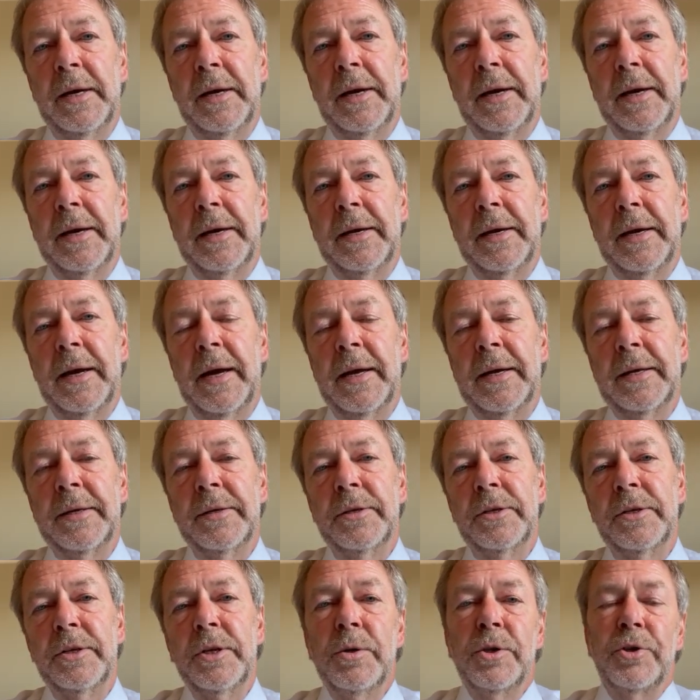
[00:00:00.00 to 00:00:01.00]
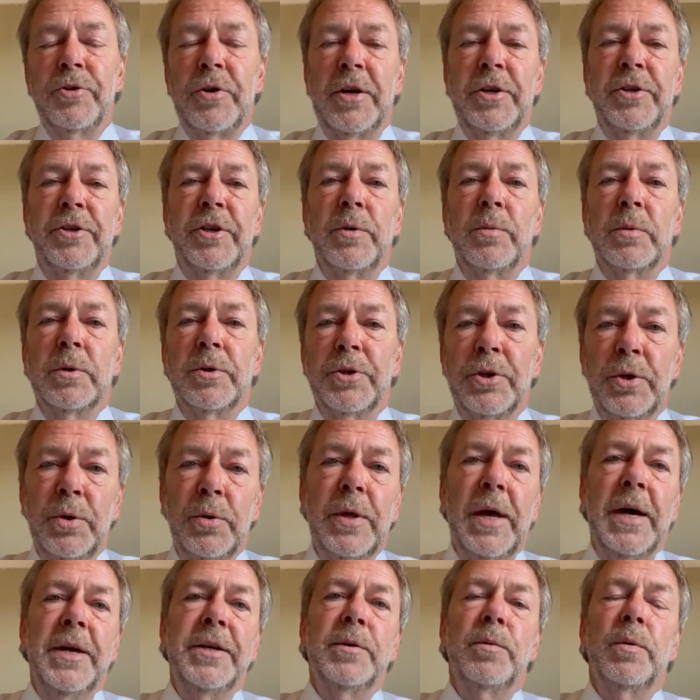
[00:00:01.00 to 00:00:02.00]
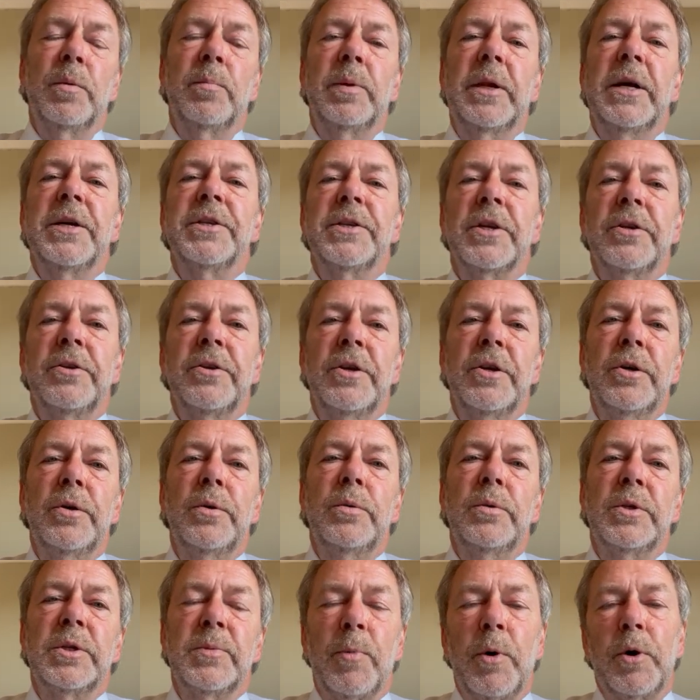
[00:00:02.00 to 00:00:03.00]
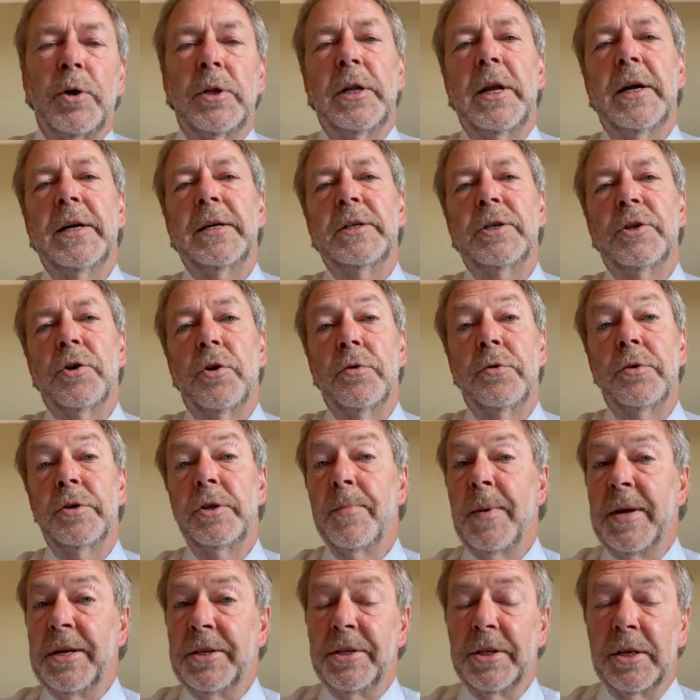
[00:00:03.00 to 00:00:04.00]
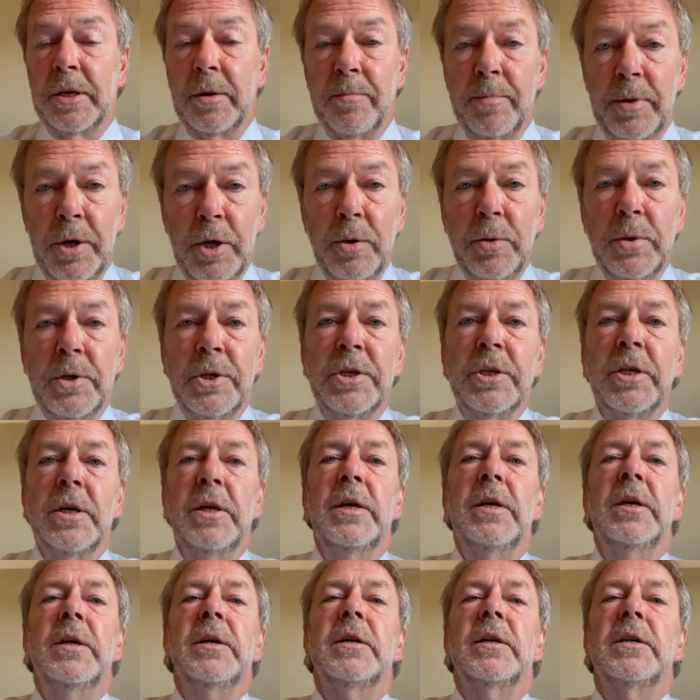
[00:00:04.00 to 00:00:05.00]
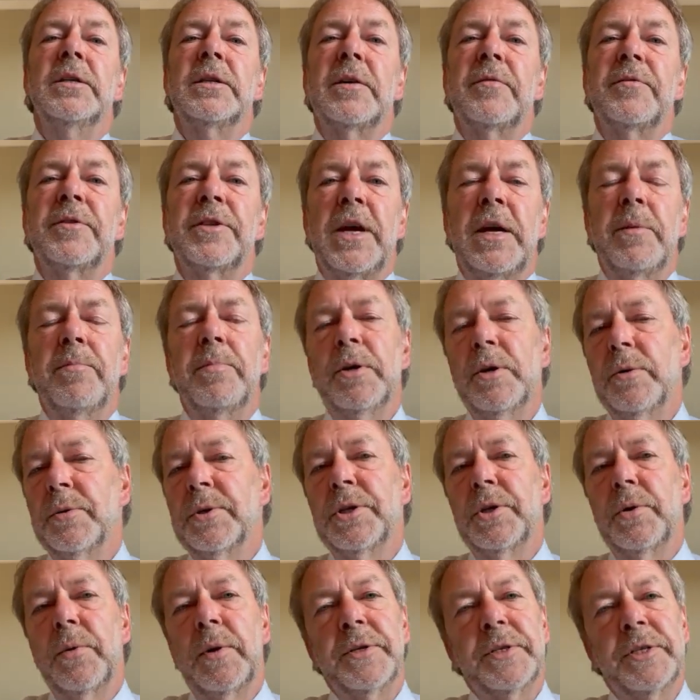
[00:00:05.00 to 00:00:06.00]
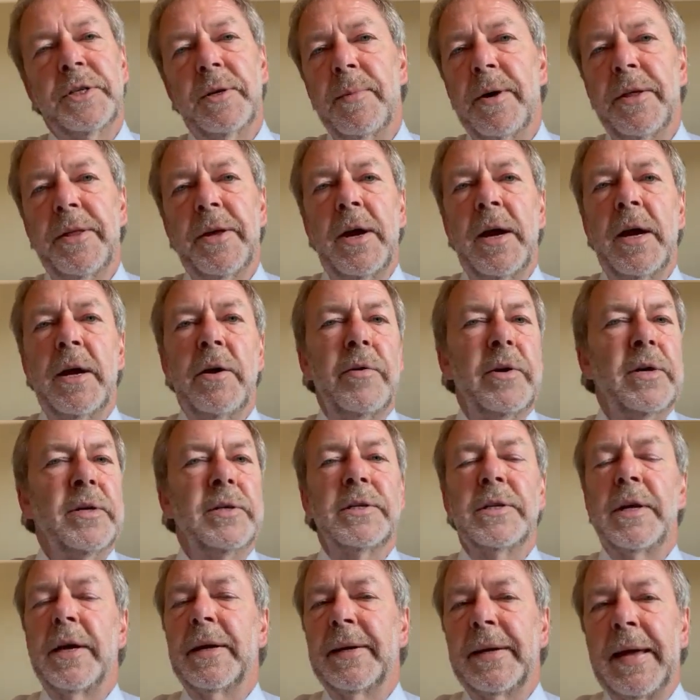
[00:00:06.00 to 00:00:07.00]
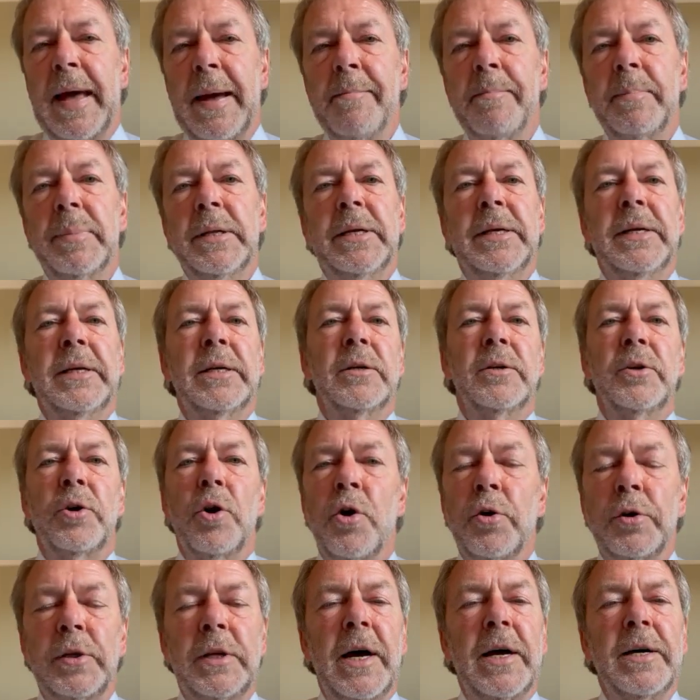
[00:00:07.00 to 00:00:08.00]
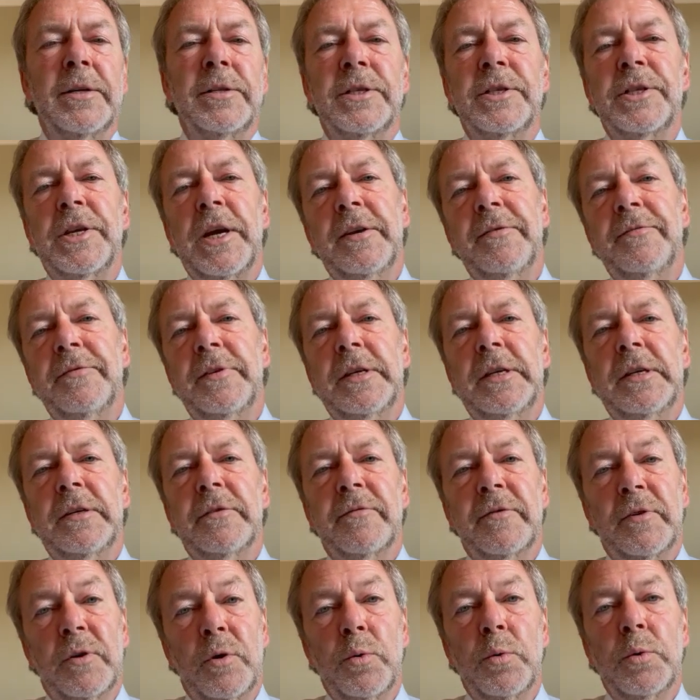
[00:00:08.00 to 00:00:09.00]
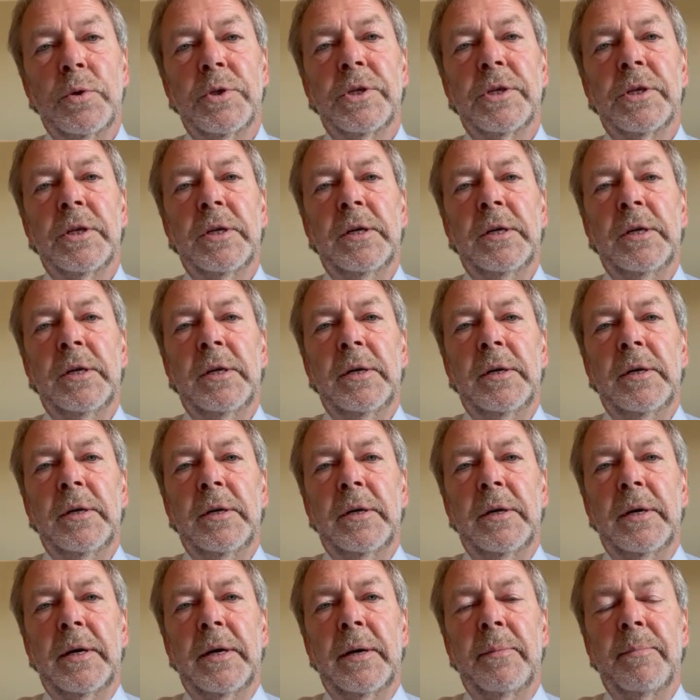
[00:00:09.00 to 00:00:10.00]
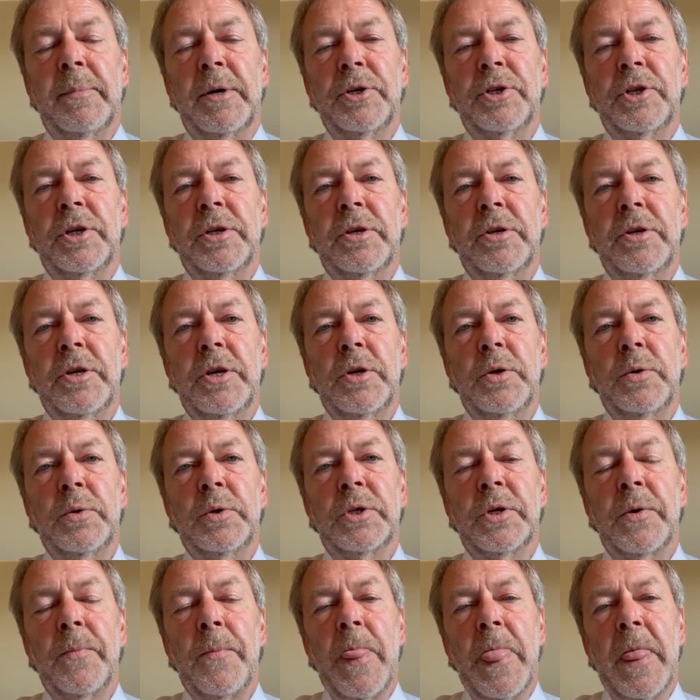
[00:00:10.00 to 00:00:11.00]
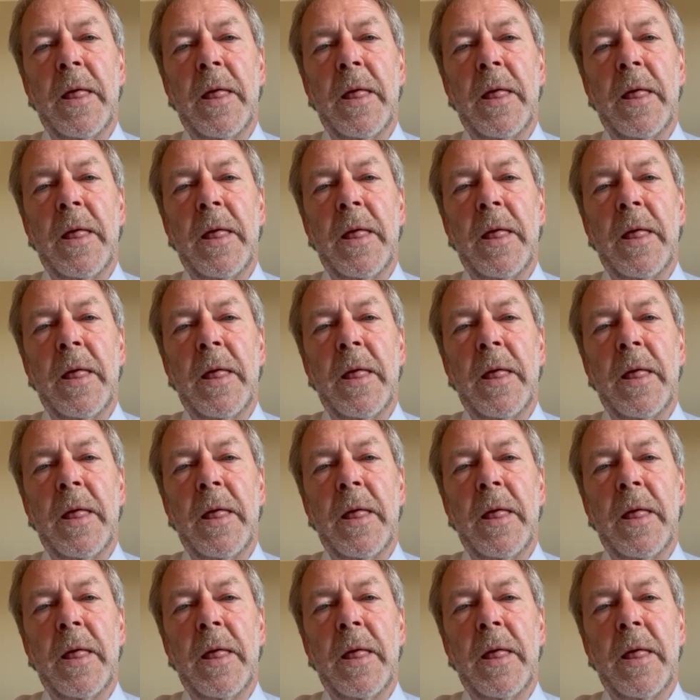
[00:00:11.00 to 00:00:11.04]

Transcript: And the new strategy will do that. It will place a new spotlight on domestic abuse, as I've said, but also on some other areas like gambling and online safety, of course, much in the news.